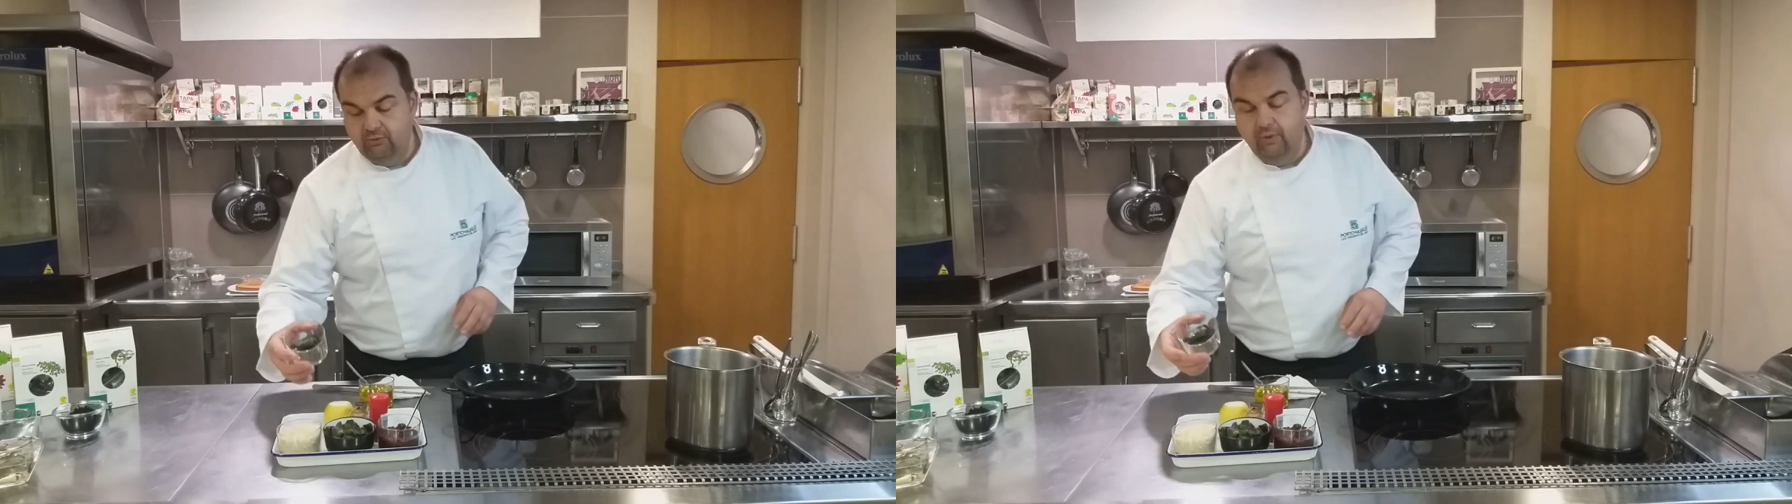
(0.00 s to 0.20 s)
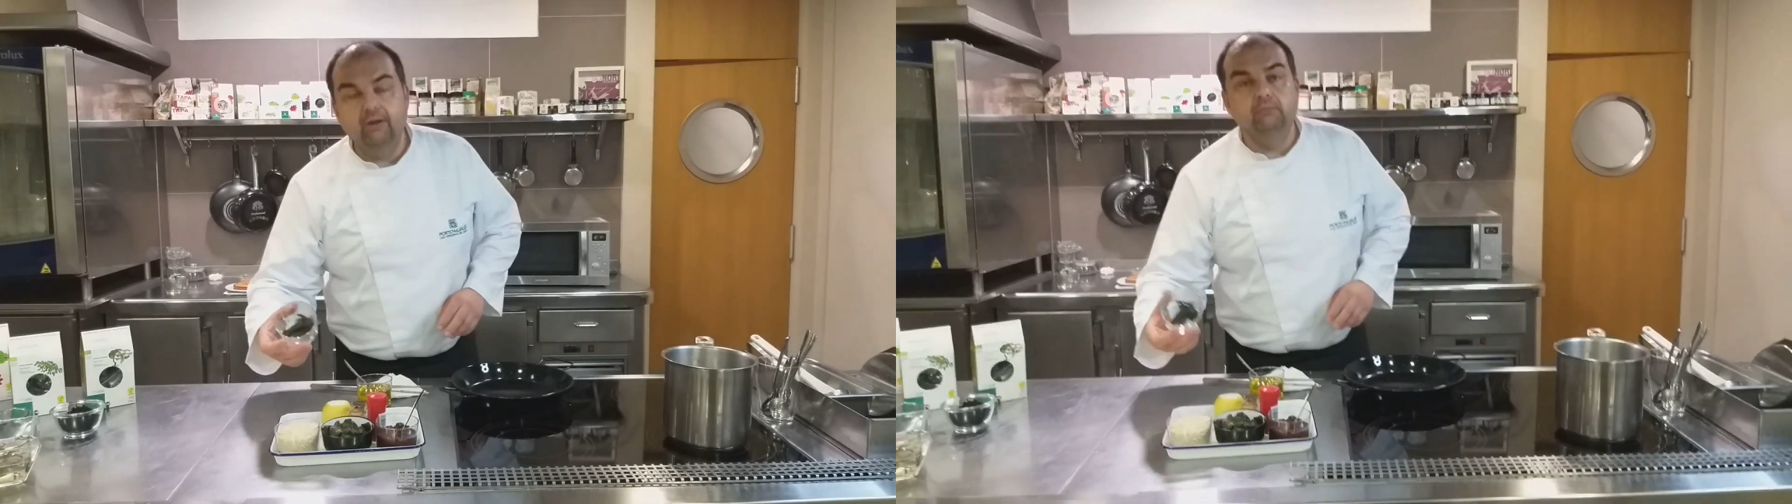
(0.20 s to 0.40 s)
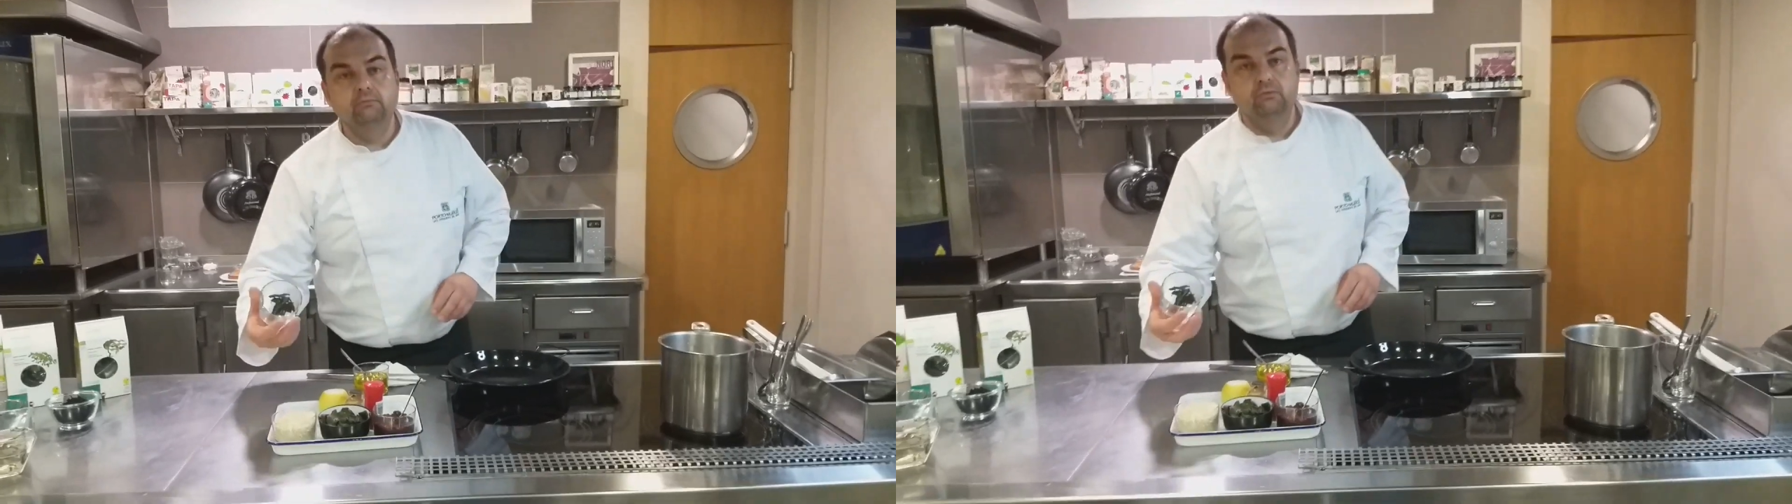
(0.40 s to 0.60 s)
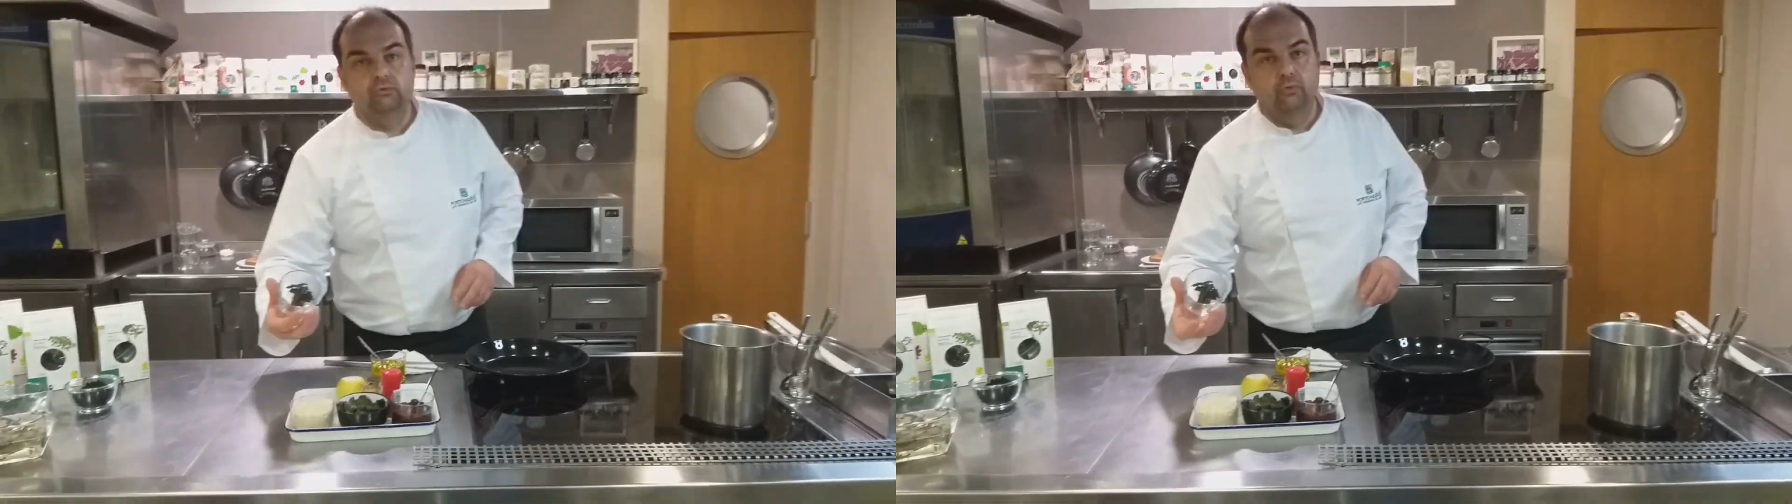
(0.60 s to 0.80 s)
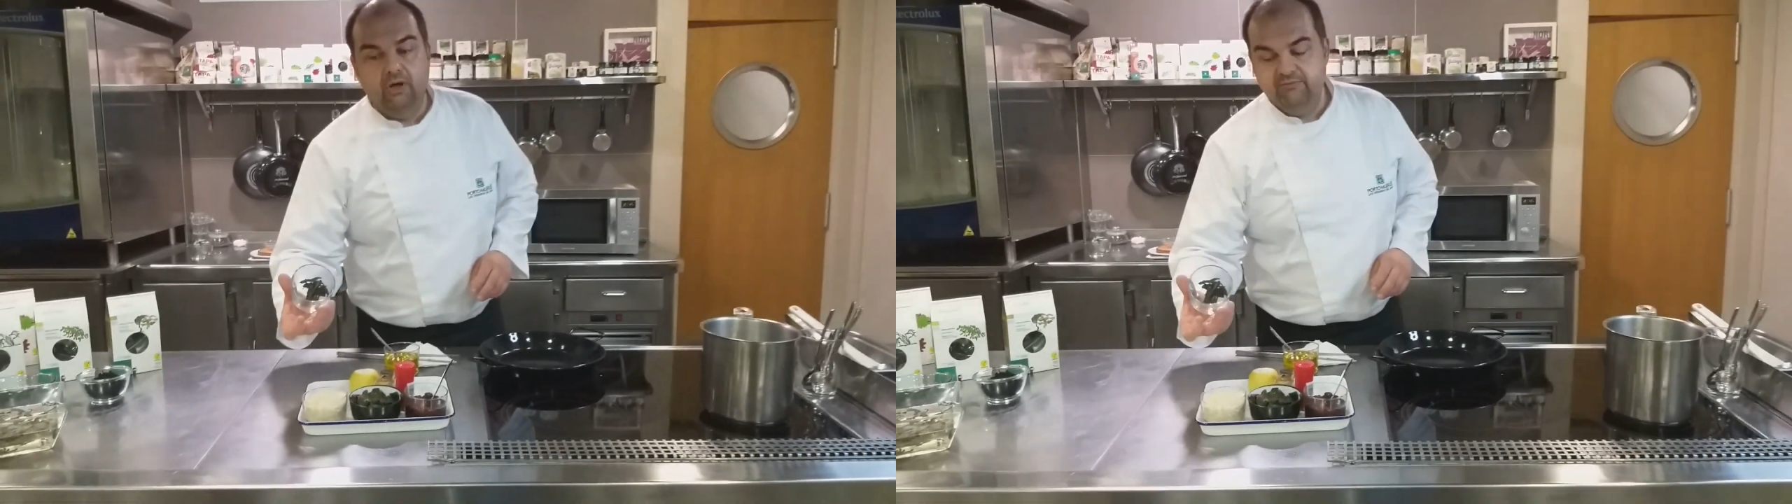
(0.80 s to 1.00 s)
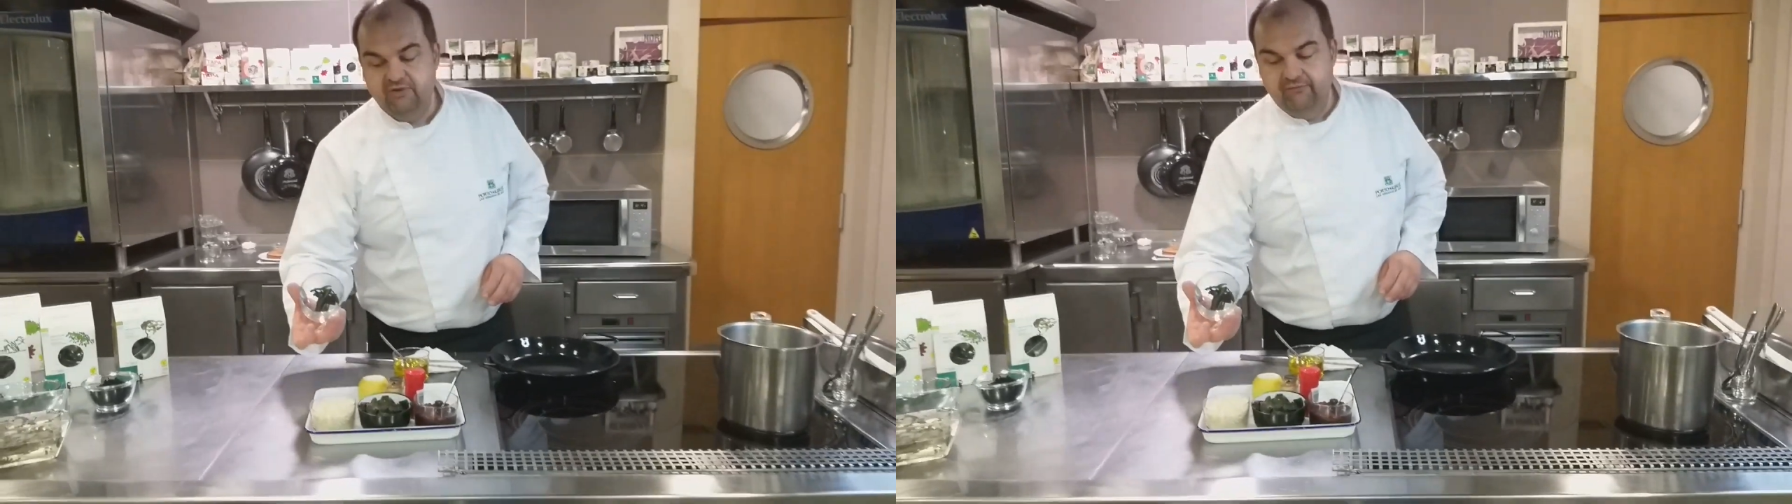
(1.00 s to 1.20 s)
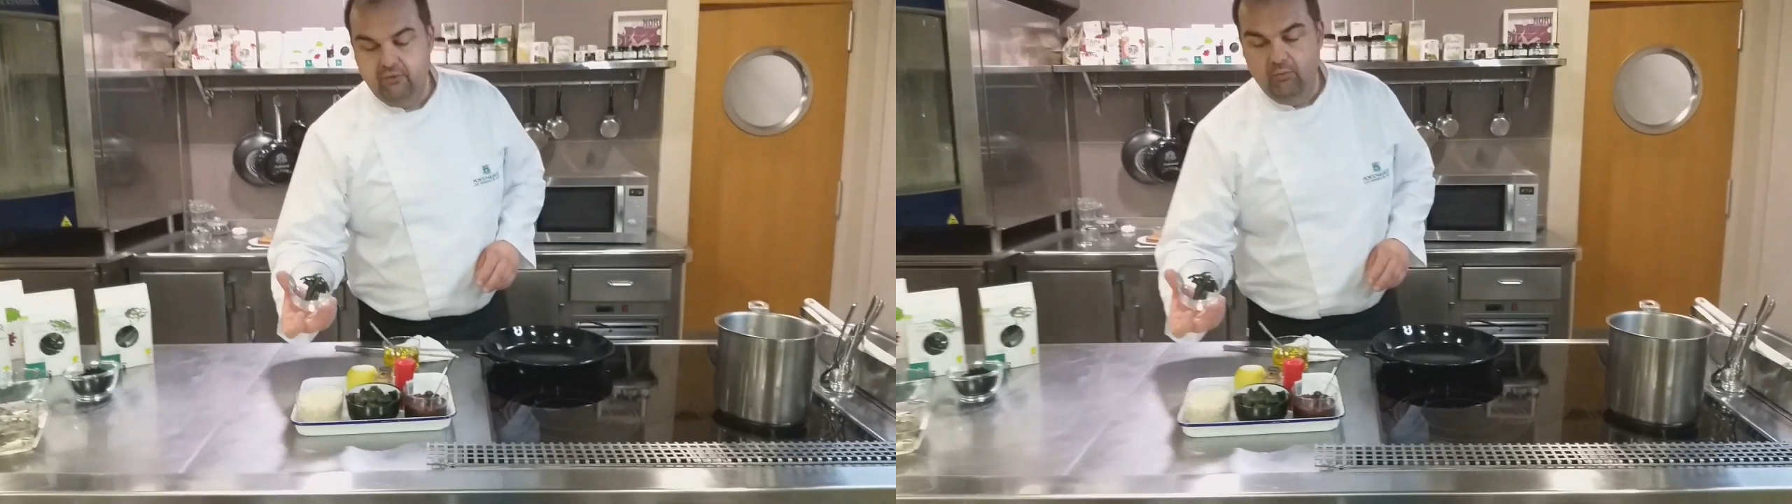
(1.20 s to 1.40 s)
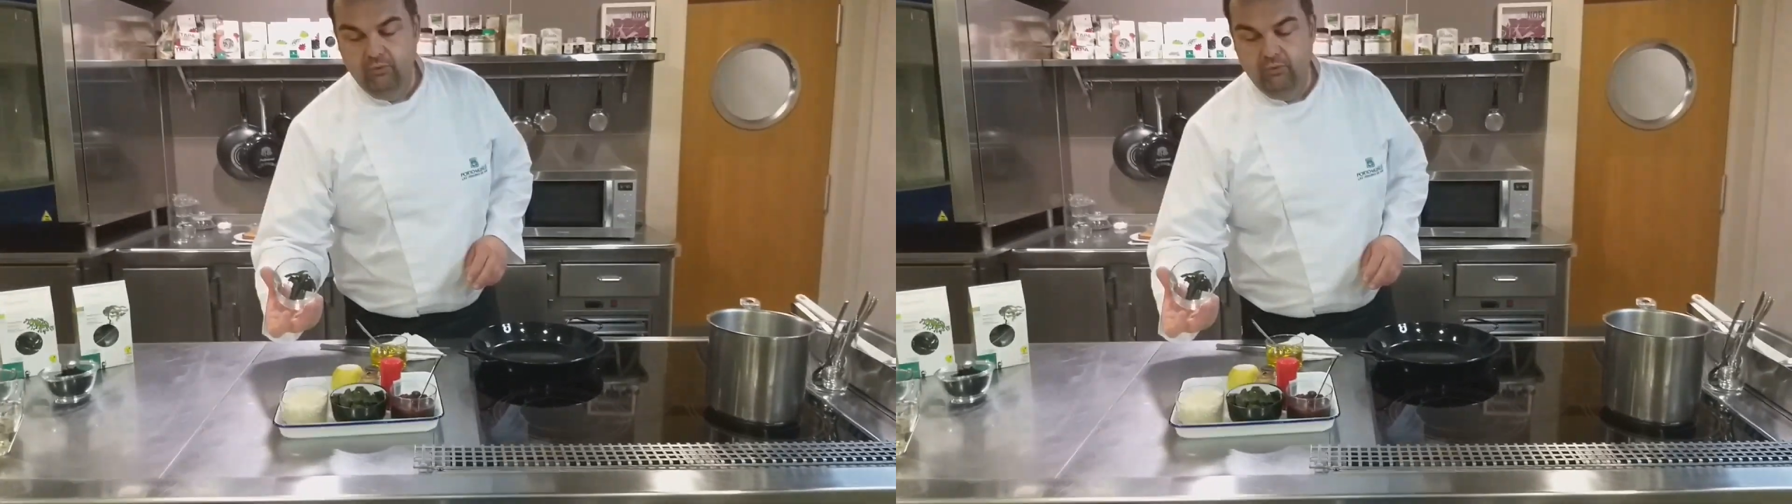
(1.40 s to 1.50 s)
one. 2 grams of kombu